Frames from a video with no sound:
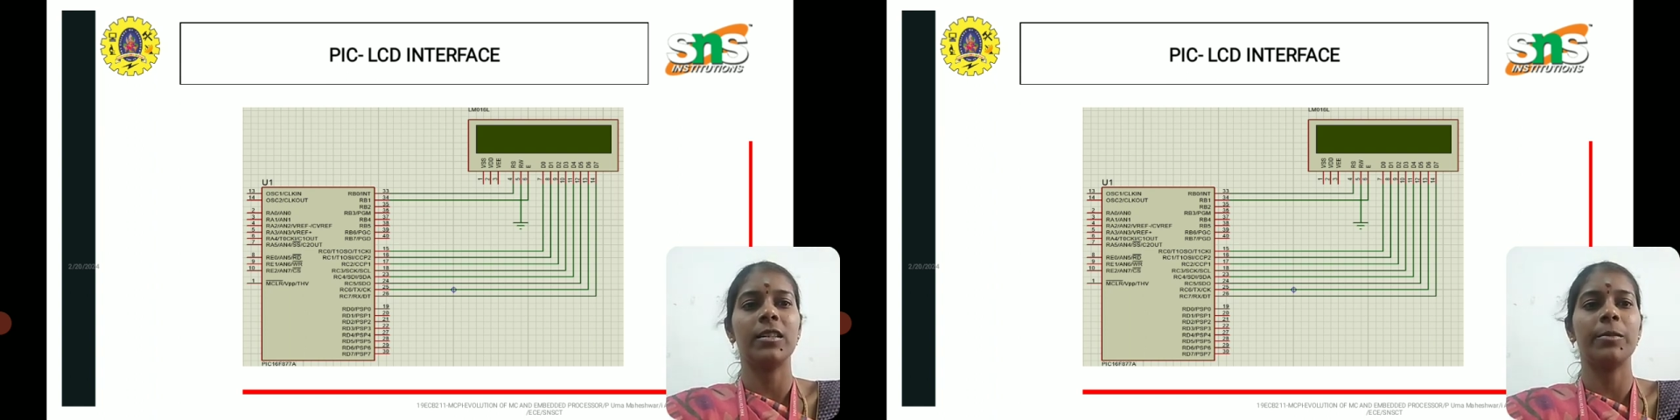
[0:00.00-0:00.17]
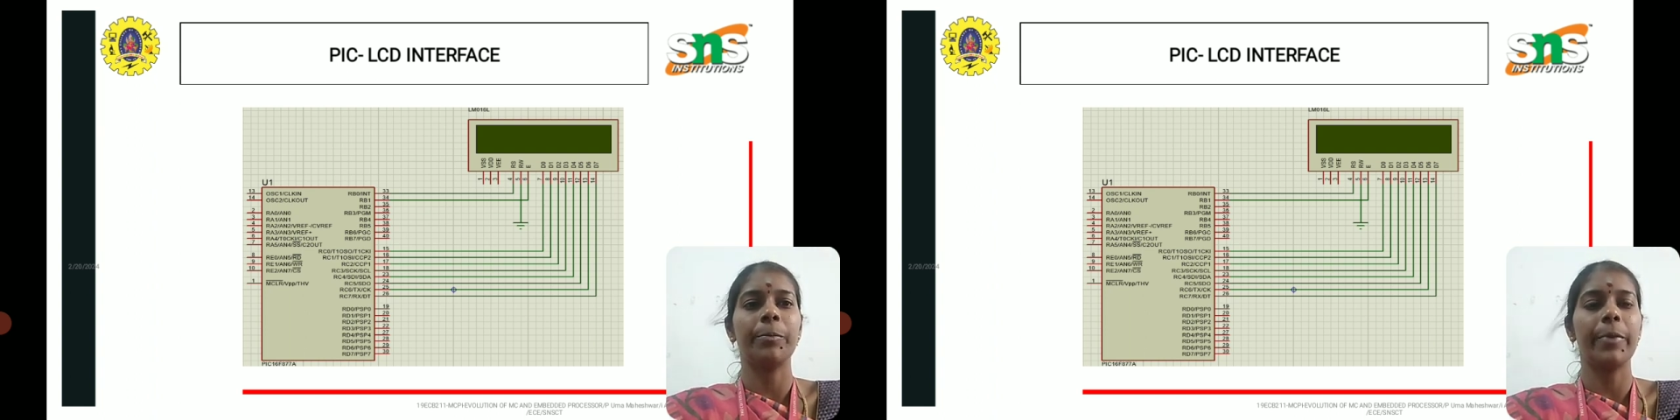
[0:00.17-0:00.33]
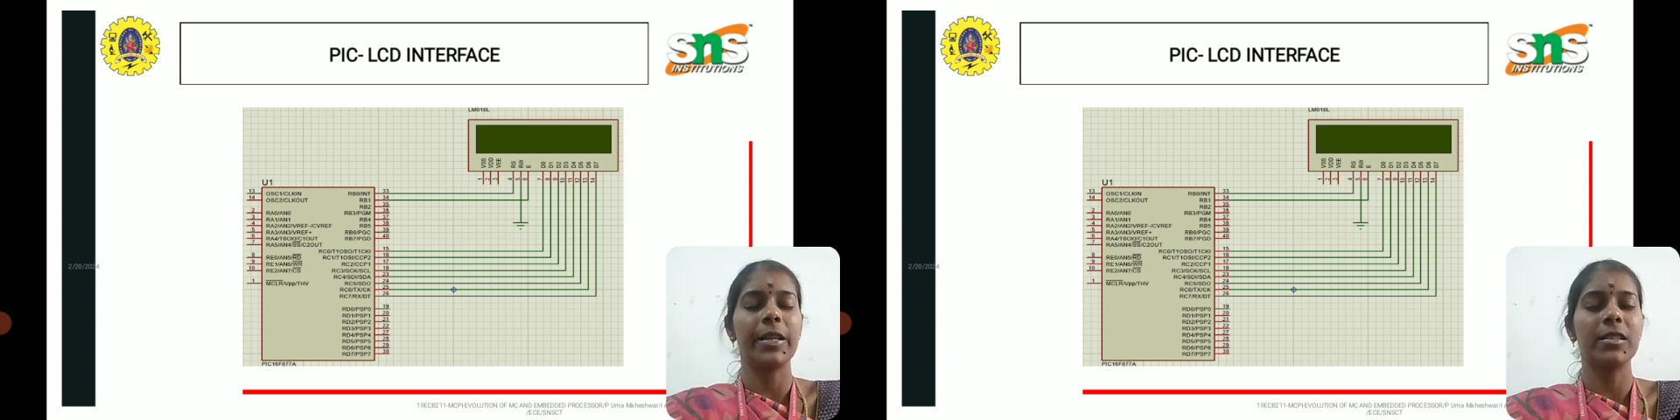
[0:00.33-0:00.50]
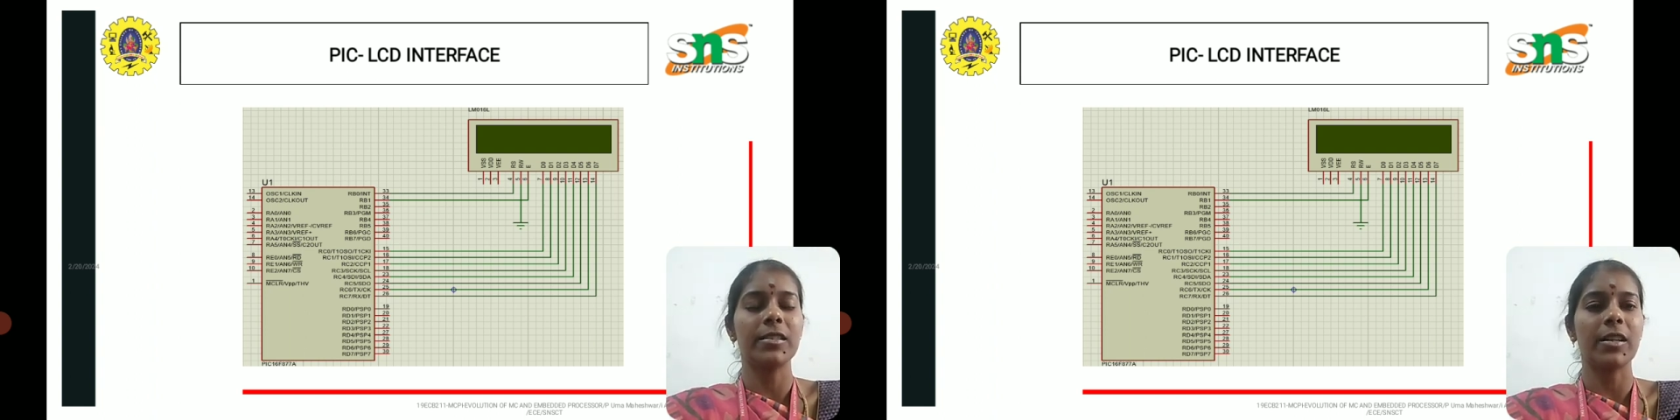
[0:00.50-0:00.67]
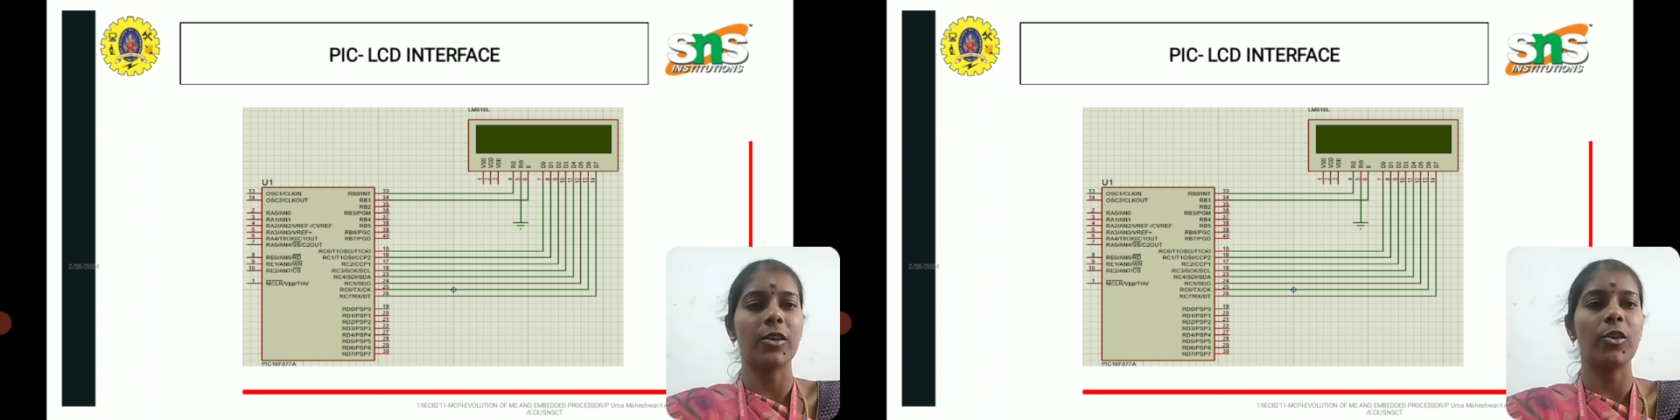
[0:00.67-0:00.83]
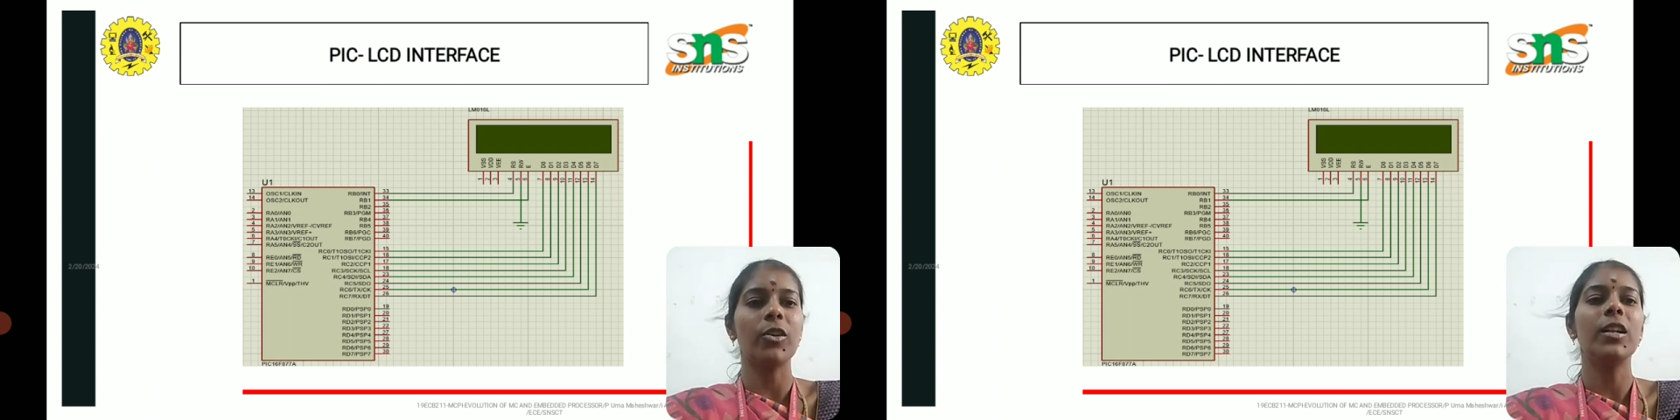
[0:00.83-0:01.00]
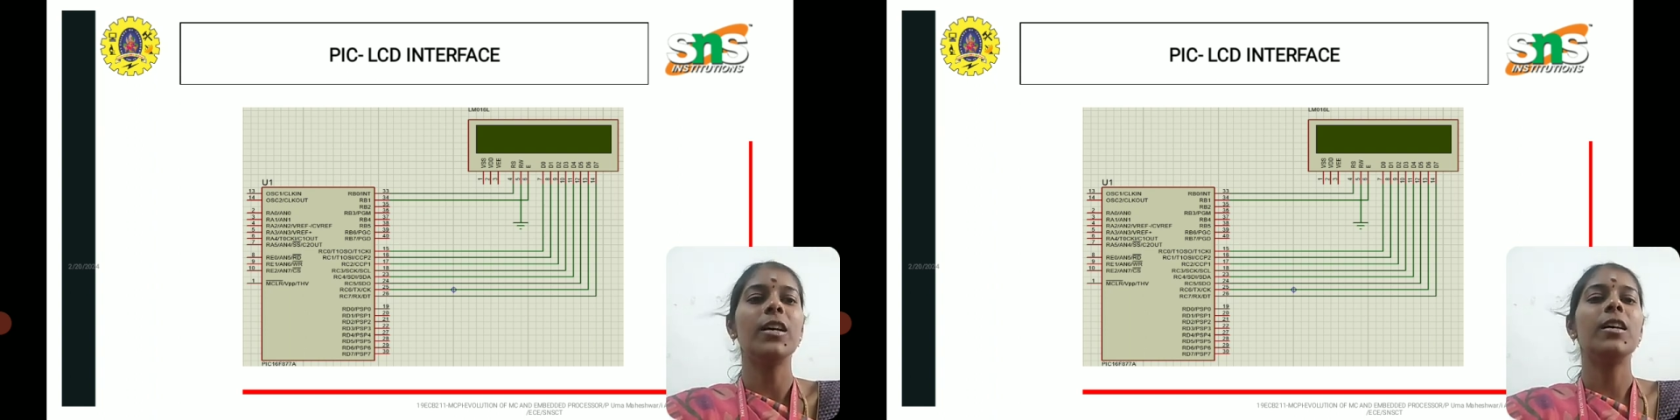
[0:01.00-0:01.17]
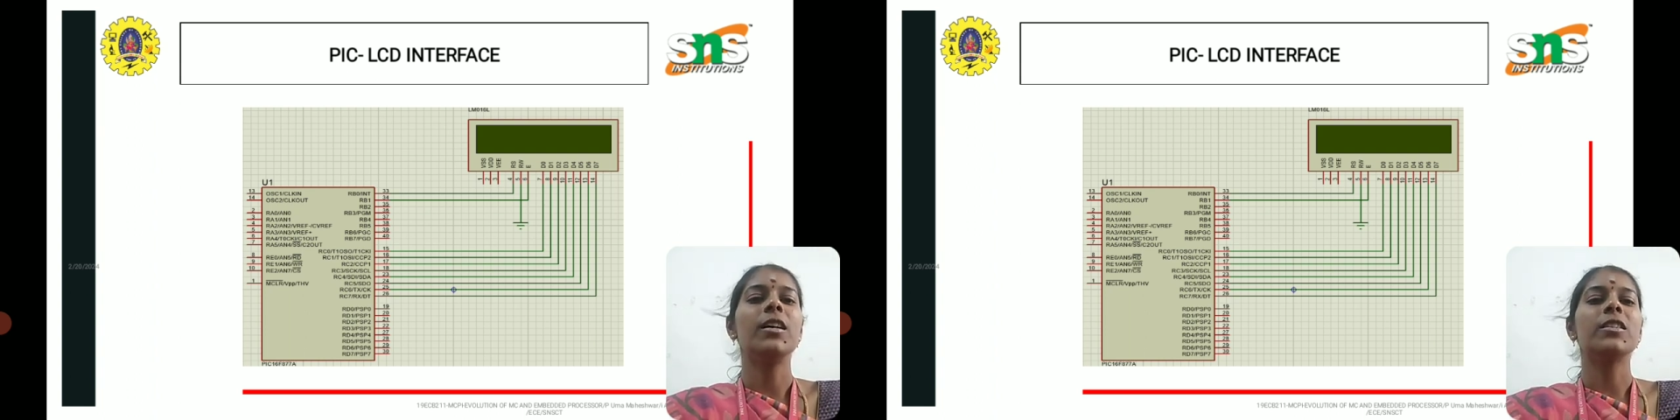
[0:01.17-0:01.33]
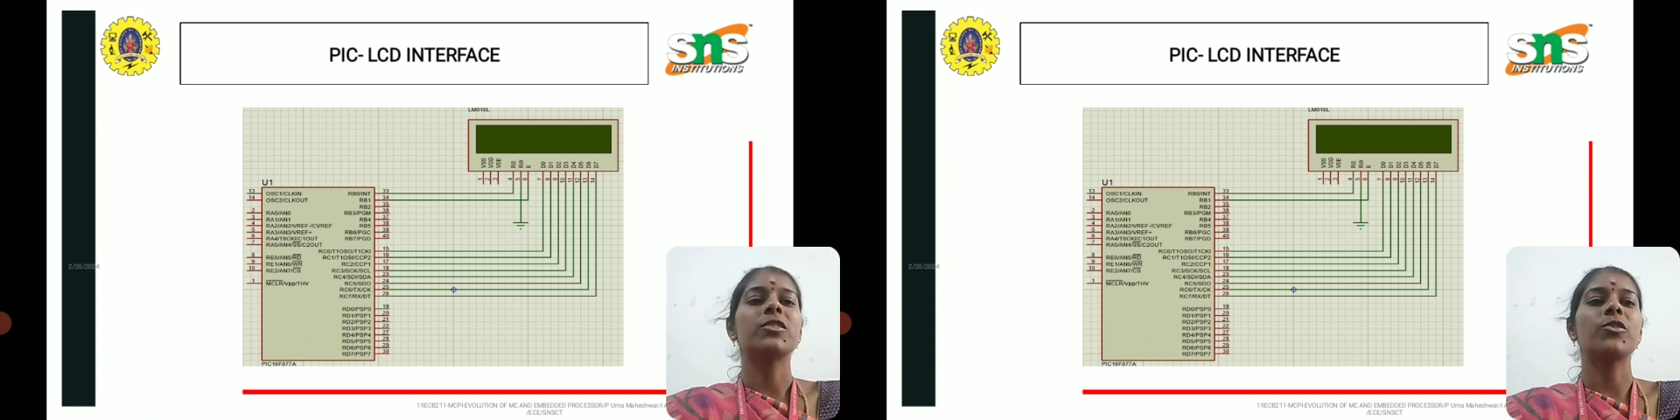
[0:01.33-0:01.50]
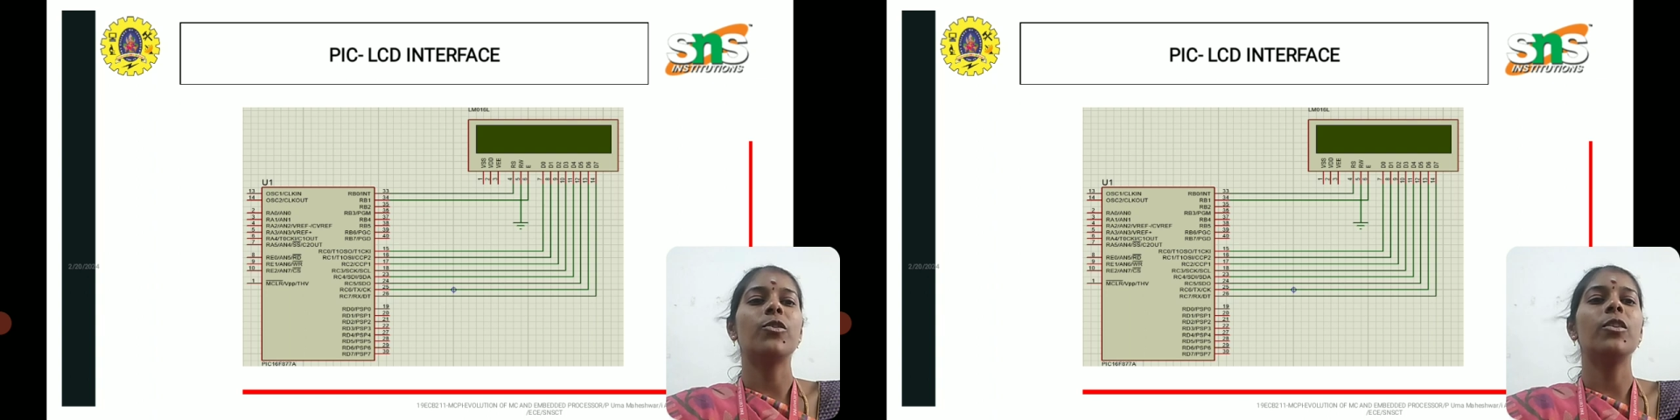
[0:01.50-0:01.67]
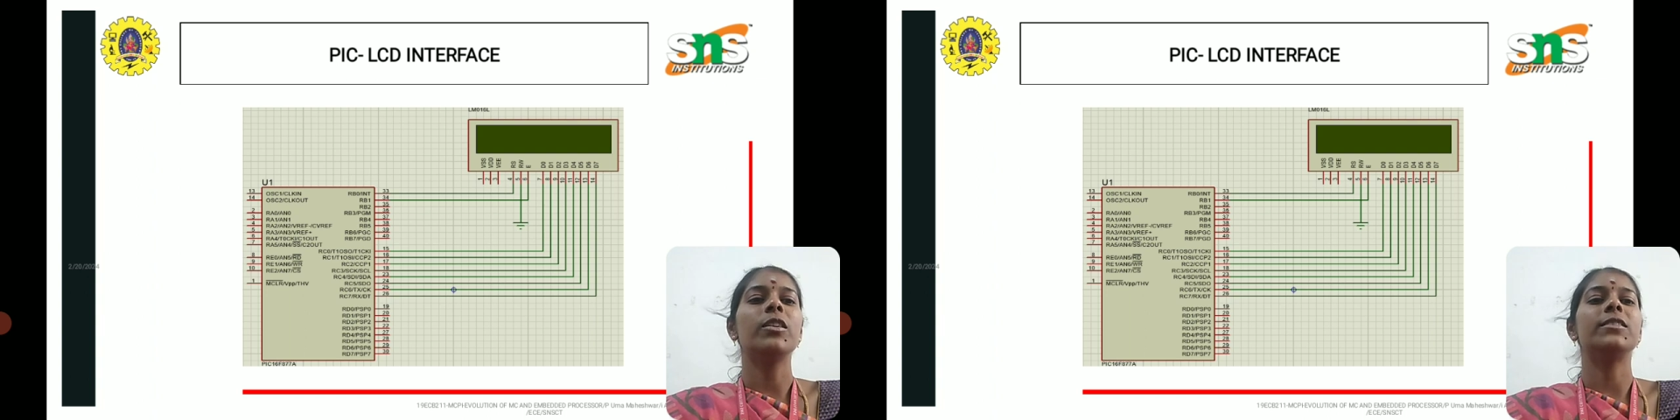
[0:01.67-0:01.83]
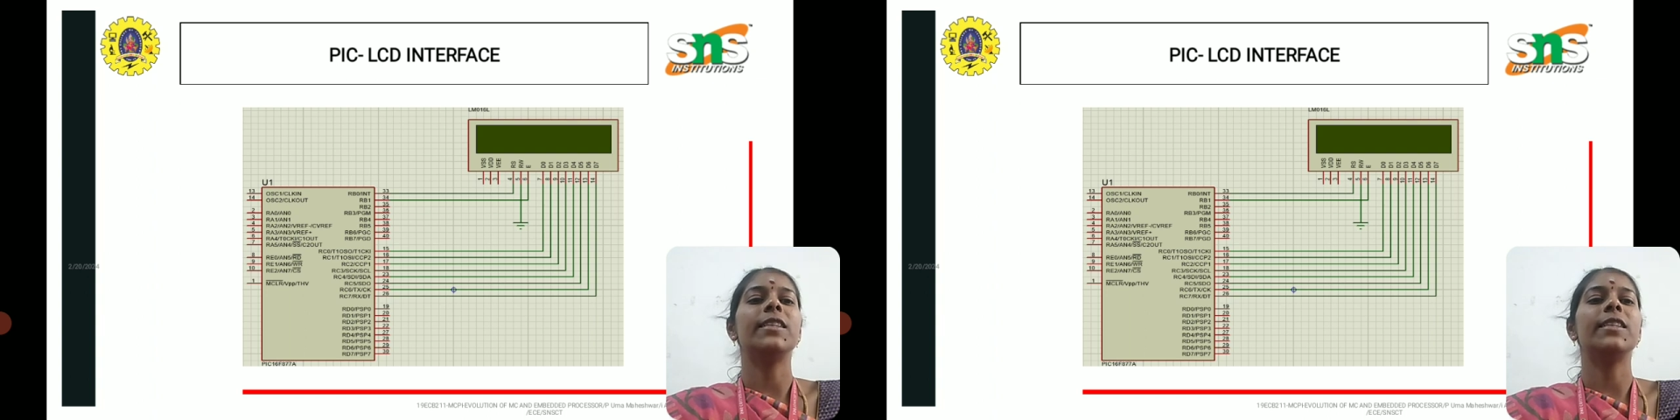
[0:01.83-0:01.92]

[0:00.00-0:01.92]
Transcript: pins and all. So